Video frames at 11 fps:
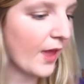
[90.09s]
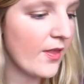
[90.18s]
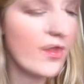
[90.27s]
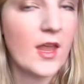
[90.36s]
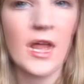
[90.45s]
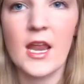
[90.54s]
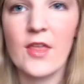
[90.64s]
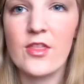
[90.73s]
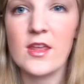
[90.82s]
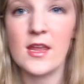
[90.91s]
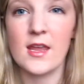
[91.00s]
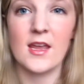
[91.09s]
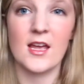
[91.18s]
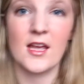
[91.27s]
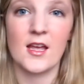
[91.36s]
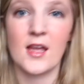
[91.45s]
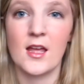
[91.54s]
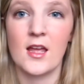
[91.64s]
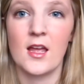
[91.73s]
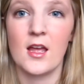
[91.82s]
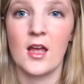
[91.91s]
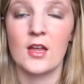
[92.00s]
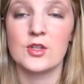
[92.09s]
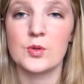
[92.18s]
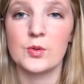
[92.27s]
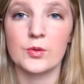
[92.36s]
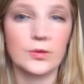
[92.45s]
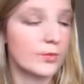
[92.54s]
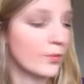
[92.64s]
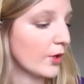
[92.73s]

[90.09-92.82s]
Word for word: And then the tool,